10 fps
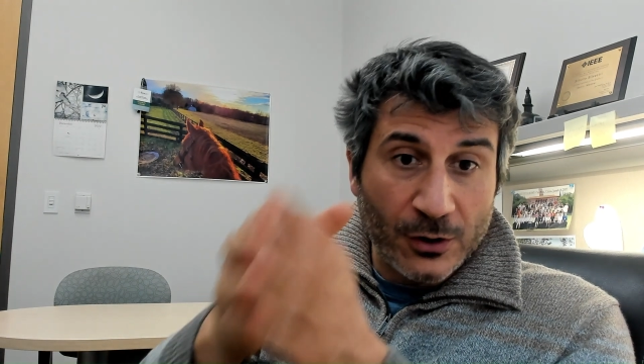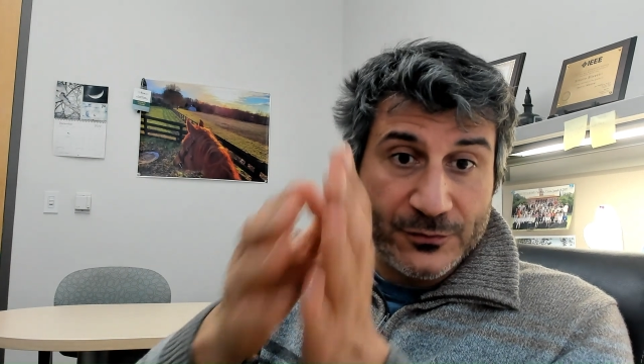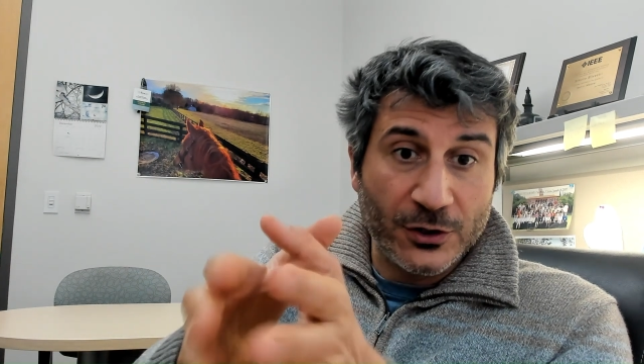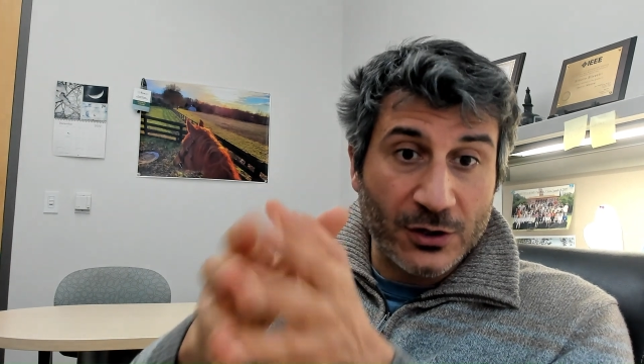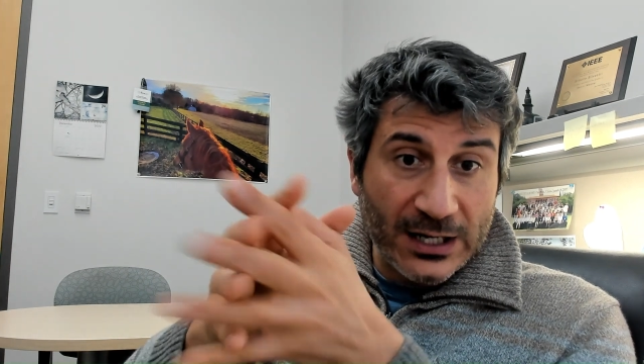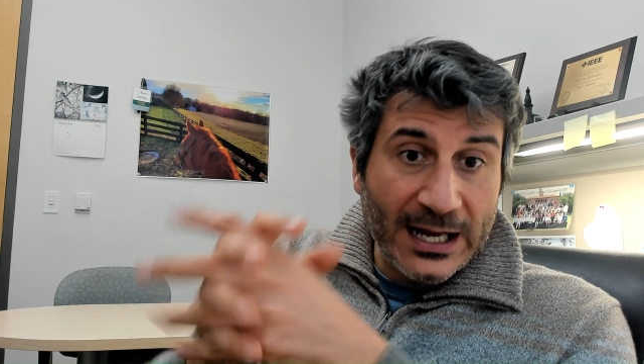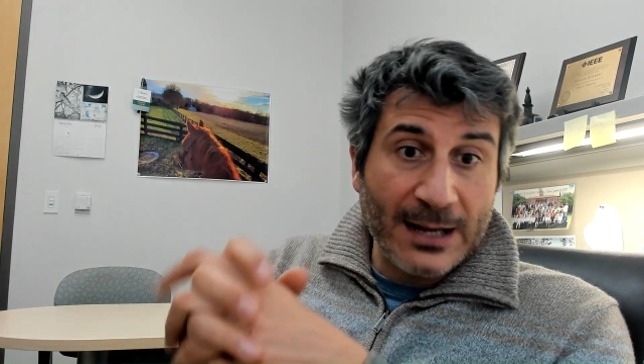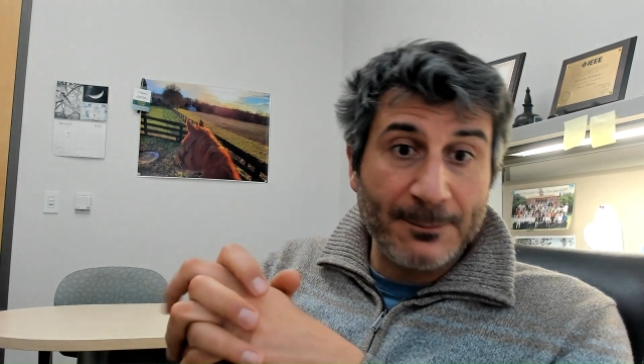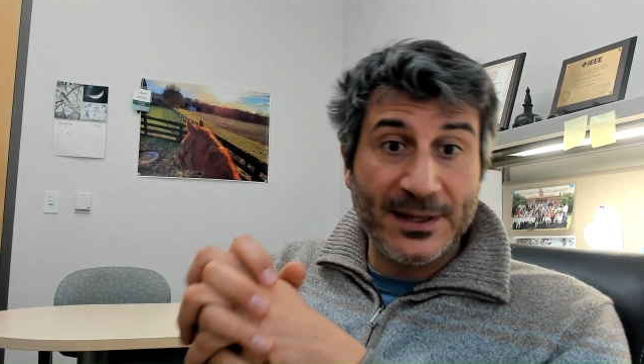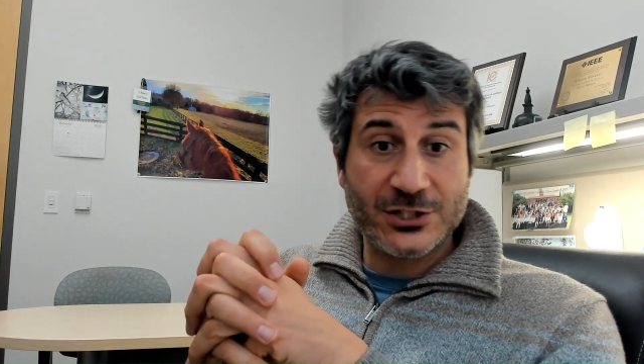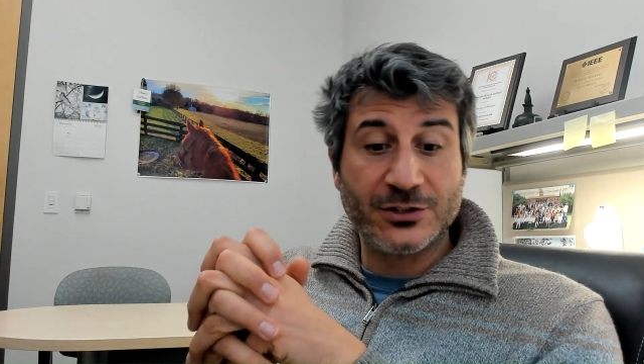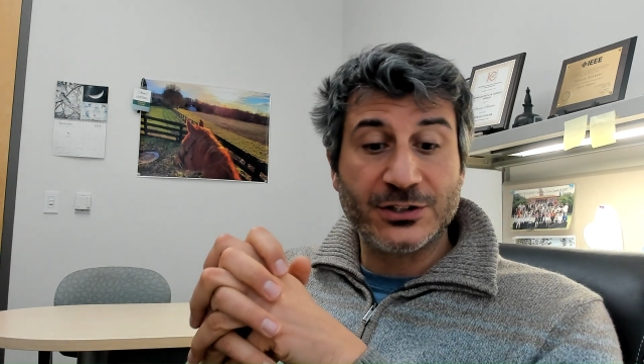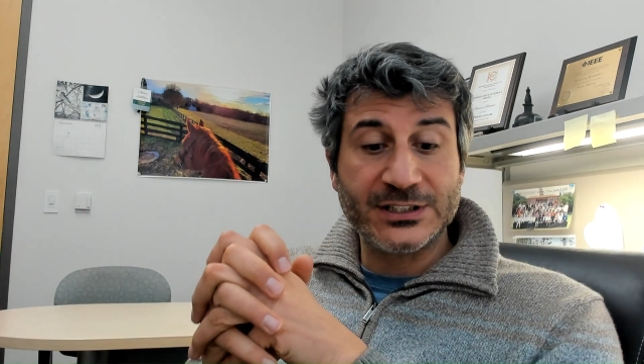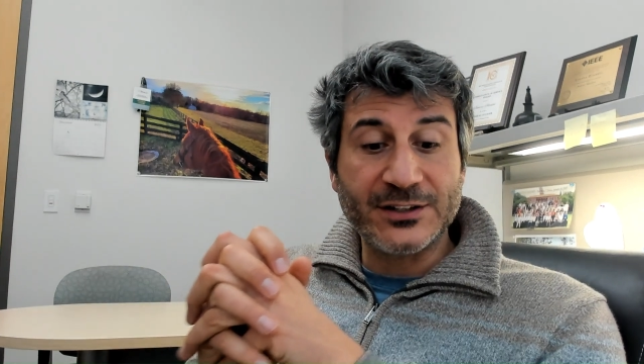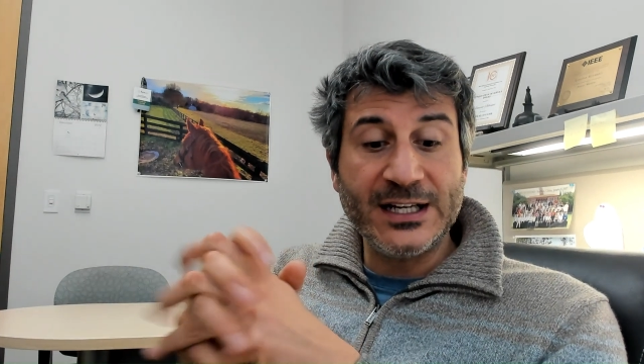of your bachelor
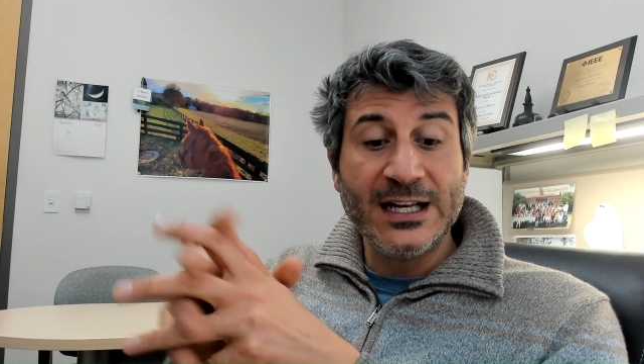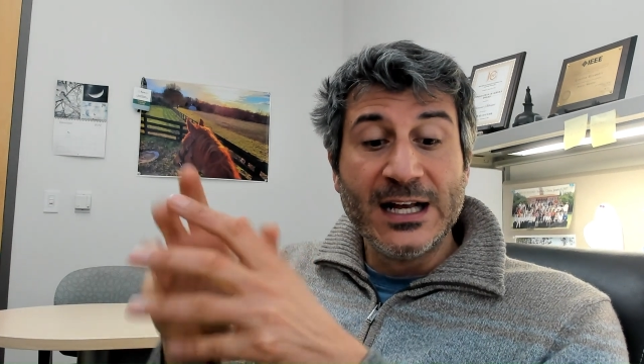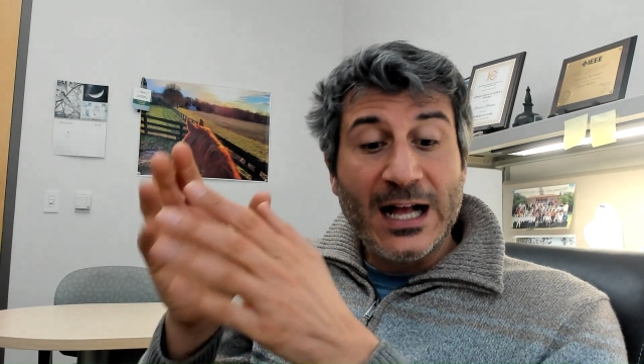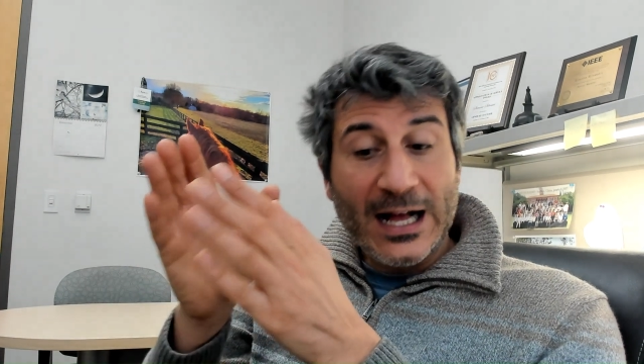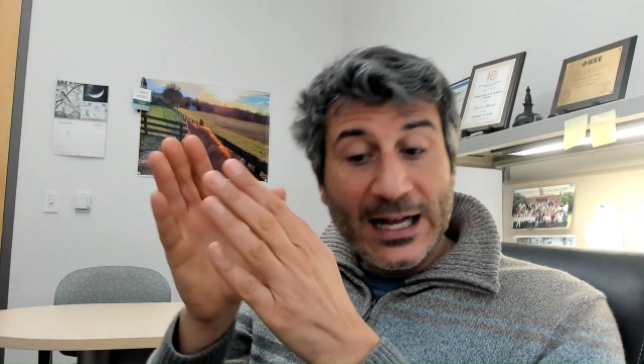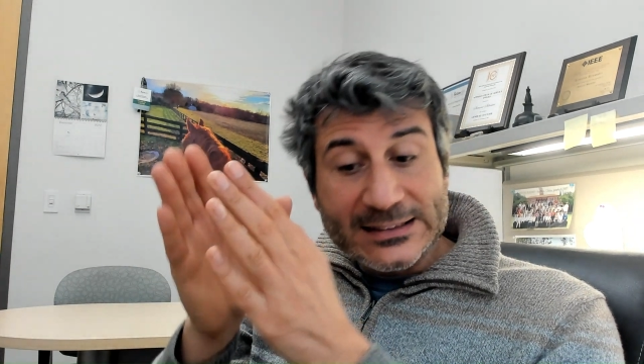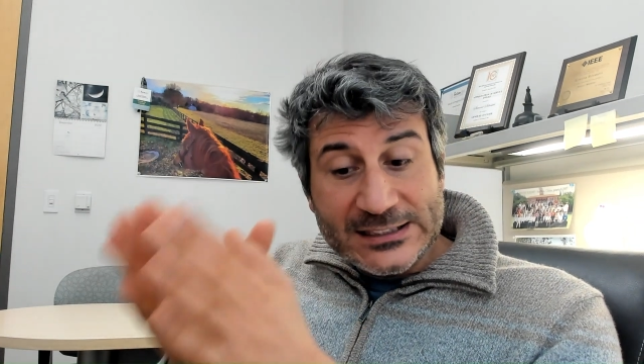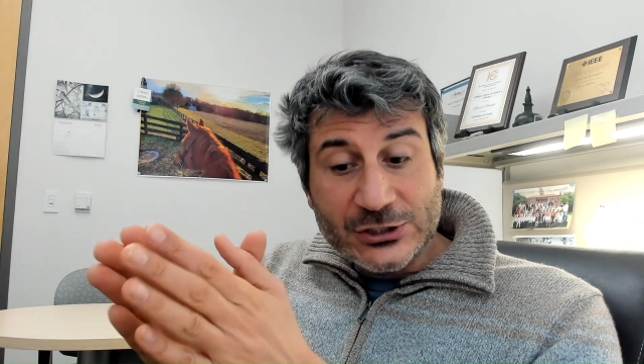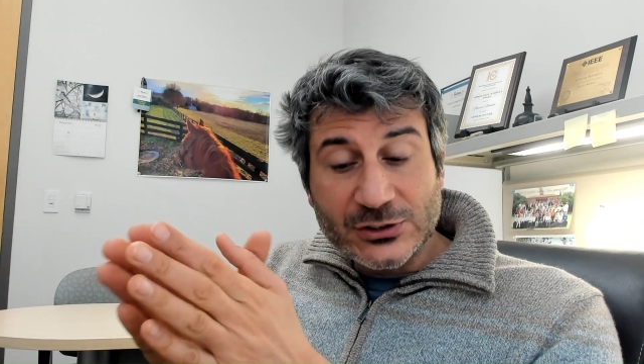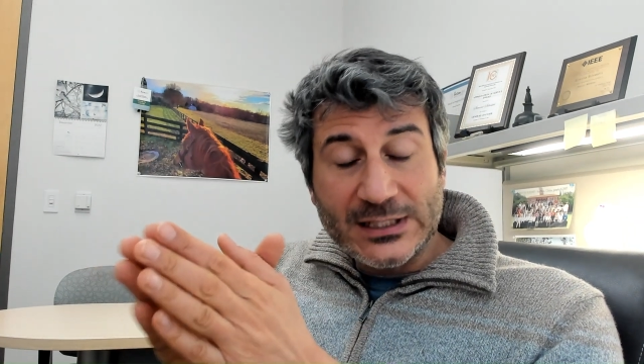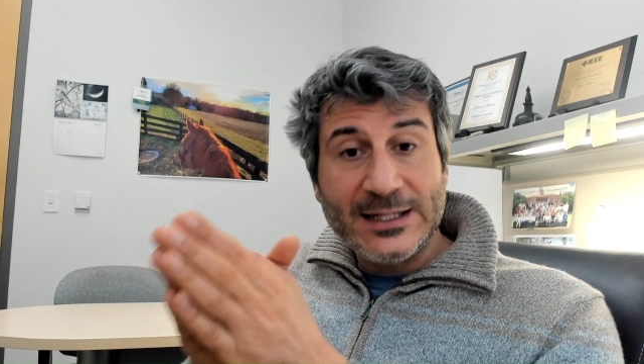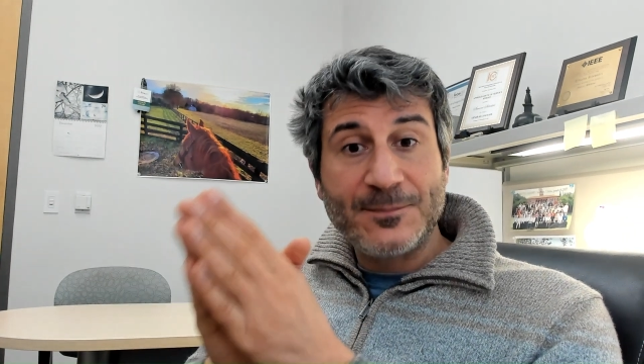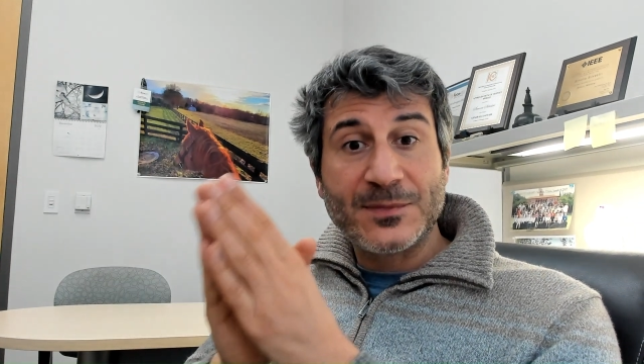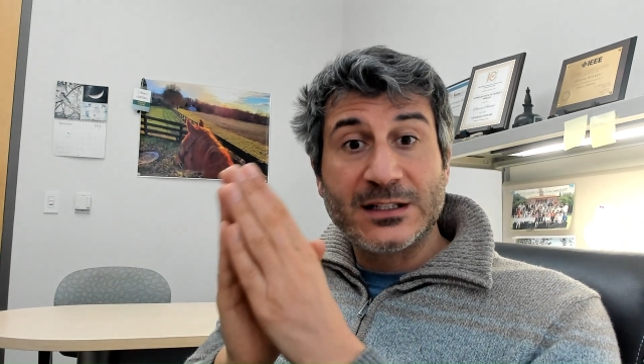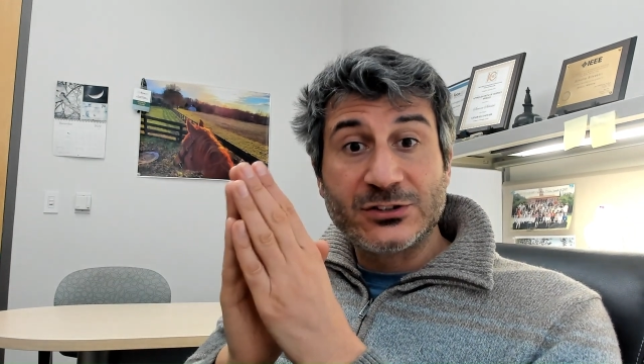degree. Additionally,